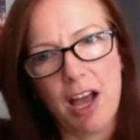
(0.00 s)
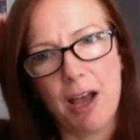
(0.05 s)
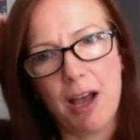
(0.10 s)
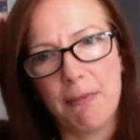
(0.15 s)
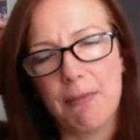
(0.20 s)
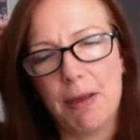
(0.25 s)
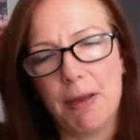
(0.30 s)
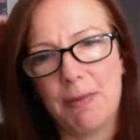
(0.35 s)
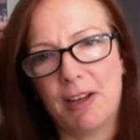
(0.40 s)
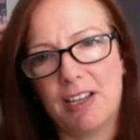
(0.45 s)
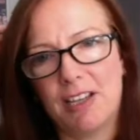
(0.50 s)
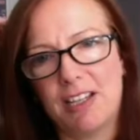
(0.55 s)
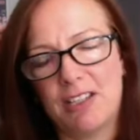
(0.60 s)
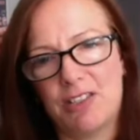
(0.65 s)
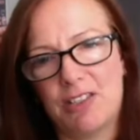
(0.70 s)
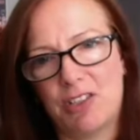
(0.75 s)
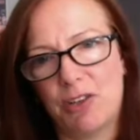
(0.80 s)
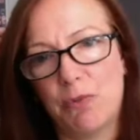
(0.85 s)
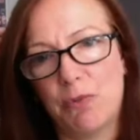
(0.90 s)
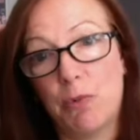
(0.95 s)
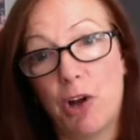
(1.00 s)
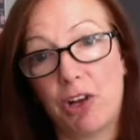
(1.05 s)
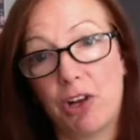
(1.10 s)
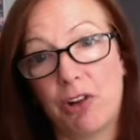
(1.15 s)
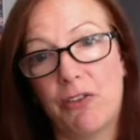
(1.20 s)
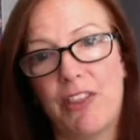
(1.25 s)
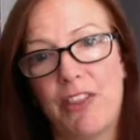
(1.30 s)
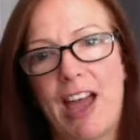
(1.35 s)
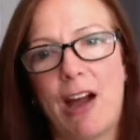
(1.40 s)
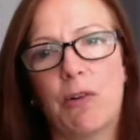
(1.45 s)
Maybe I need to work
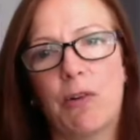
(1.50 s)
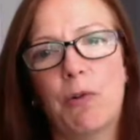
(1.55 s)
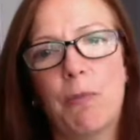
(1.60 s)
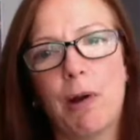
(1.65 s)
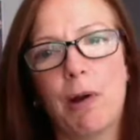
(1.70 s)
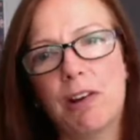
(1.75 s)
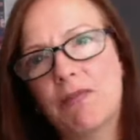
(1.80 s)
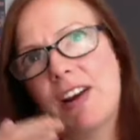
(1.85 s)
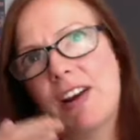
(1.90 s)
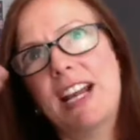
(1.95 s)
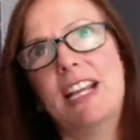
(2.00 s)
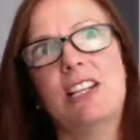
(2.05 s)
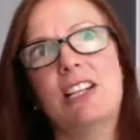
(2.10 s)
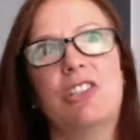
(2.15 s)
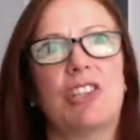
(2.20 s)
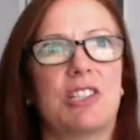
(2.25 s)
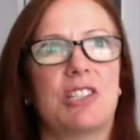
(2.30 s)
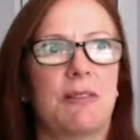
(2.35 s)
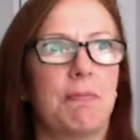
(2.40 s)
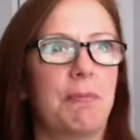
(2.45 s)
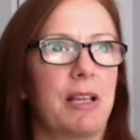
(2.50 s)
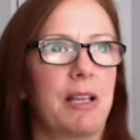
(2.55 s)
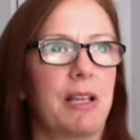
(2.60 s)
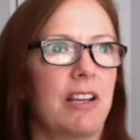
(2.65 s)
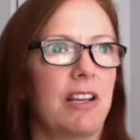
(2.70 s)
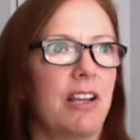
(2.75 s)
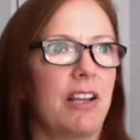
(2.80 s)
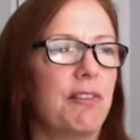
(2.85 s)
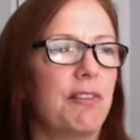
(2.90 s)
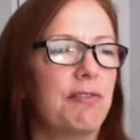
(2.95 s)
on that, or my range isn't big
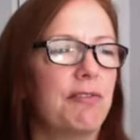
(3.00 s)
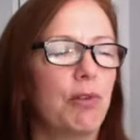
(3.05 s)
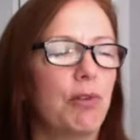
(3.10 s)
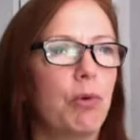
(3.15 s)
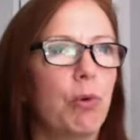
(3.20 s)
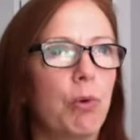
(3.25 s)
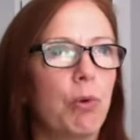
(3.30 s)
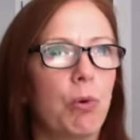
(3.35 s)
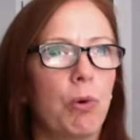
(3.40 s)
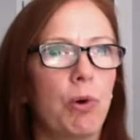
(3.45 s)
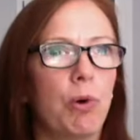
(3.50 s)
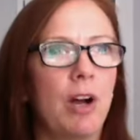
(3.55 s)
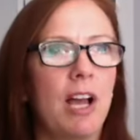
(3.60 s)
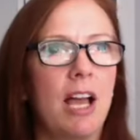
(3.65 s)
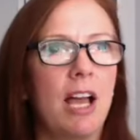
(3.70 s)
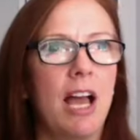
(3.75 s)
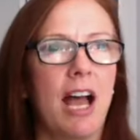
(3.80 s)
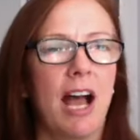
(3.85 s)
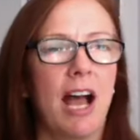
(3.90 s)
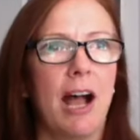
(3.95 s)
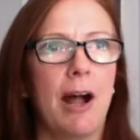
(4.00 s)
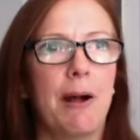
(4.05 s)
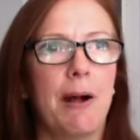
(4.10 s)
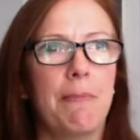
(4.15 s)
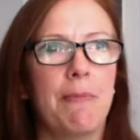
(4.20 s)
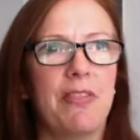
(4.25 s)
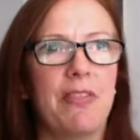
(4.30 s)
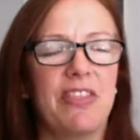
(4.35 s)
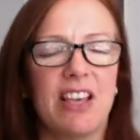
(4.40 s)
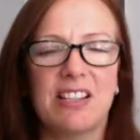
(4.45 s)
enough, or
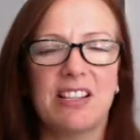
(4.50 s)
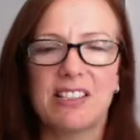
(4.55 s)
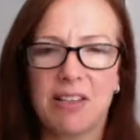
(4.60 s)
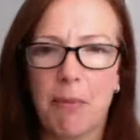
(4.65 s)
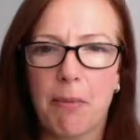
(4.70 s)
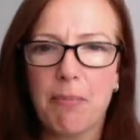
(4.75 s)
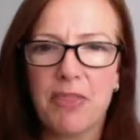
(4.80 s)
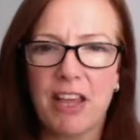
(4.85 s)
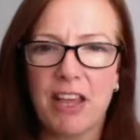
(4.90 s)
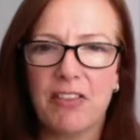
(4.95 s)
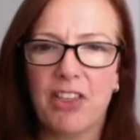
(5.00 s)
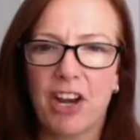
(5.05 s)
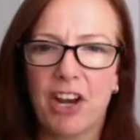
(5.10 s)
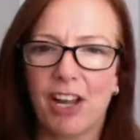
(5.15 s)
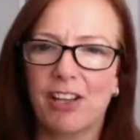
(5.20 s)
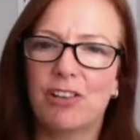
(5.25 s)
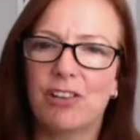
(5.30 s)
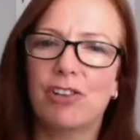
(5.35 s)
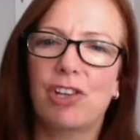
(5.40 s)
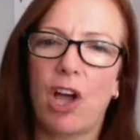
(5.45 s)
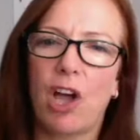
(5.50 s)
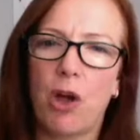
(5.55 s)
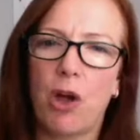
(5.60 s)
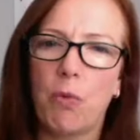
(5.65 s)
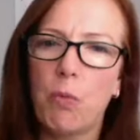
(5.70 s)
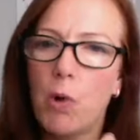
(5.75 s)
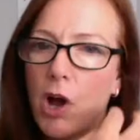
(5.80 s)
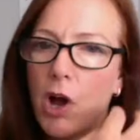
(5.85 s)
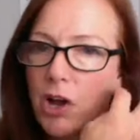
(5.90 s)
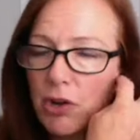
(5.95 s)
there's something that I could go and
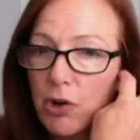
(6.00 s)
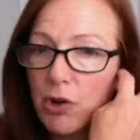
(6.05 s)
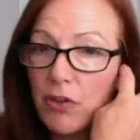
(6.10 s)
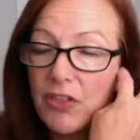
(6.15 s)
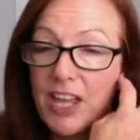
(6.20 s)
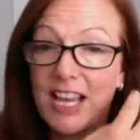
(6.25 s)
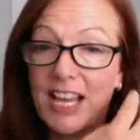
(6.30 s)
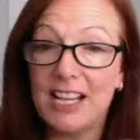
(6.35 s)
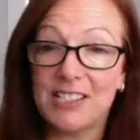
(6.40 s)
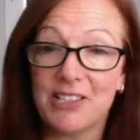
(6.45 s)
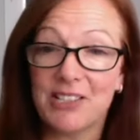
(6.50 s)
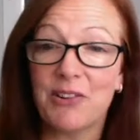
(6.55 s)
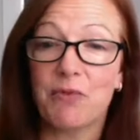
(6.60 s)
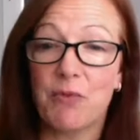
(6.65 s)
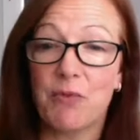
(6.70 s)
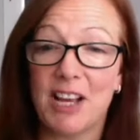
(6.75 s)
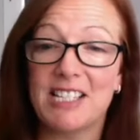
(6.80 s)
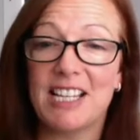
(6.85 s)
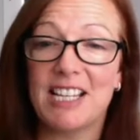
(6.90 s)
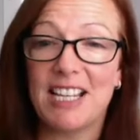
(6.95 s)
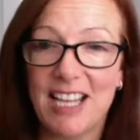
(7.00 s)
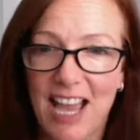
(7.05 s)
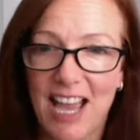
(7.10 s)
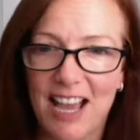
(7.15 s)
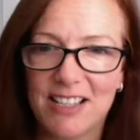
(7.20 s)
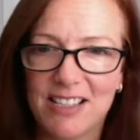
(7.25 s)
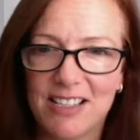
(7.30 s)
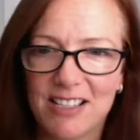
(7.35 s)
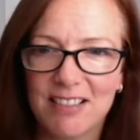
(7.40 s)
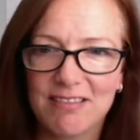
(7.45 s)
work on that isn't ready
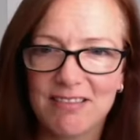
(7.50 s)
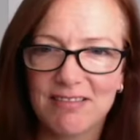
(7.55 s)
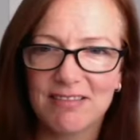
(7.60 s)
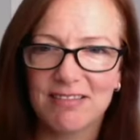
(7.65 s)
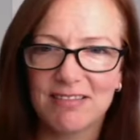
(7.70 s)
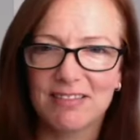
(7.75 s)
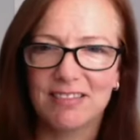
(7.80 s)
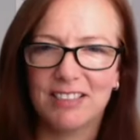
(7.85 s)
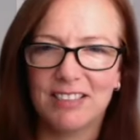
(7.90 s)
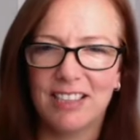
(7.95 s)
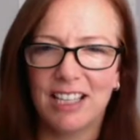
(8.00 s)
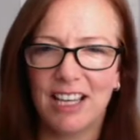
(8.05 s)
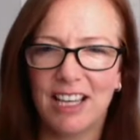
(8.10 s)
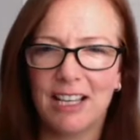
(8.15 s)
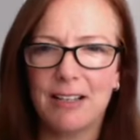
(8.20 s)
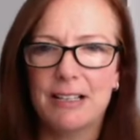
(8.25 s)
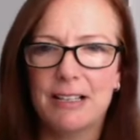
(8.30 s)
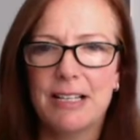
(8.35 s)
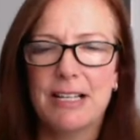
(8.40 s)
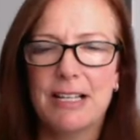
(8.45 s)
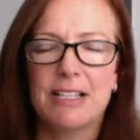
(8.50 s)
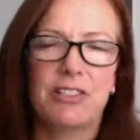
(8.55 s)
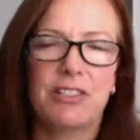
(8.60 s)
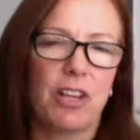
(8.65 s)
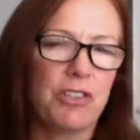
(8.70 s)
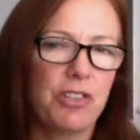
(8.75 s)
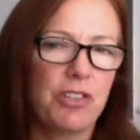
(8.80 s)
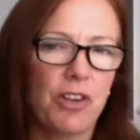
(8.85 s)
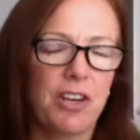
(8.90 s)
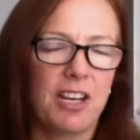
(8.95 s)
yet. Yeah, so
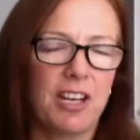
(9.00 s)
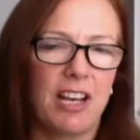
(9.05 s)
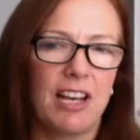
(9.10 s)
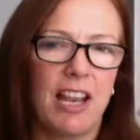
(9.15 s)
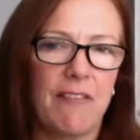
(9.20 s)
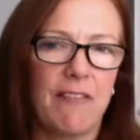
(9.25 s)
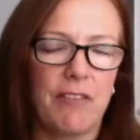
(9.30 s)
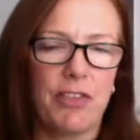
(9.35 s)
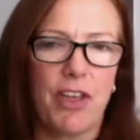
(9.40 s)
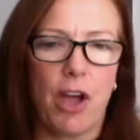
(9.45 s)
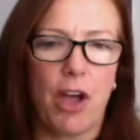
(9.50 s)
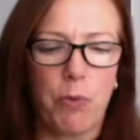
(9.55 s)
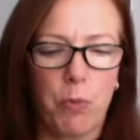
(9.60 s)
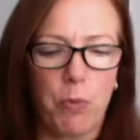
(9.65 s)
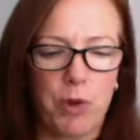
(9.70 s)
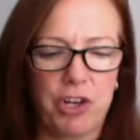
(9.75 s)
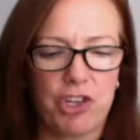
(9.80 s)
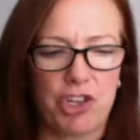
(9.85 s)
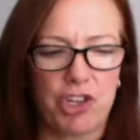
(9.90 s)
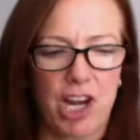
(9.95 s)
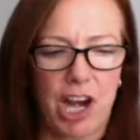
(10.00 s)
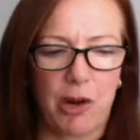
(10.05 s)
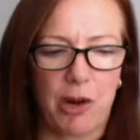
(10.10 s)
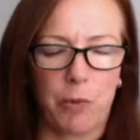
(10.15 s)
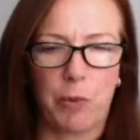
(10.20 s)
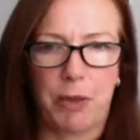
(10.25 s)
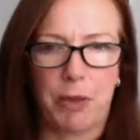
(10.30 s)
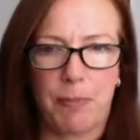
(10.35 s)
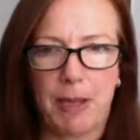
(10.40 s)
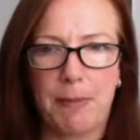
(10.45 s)
it's not at a level that I want to share it
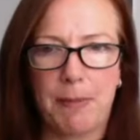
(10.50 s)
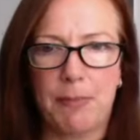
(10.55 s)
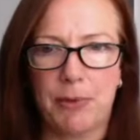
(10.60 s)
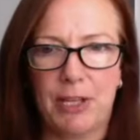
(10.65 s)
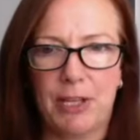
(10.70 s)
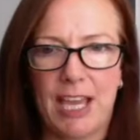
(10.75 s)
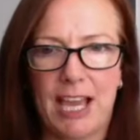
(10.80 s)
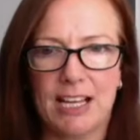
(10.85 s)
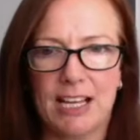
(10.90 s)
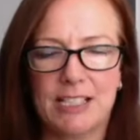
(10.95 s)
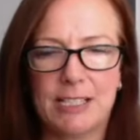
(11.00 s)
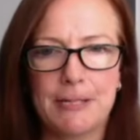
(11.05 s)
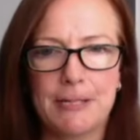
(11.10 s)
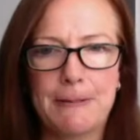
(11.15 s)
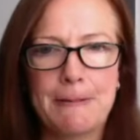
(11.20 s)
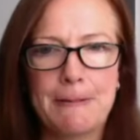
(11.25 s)
with people yet.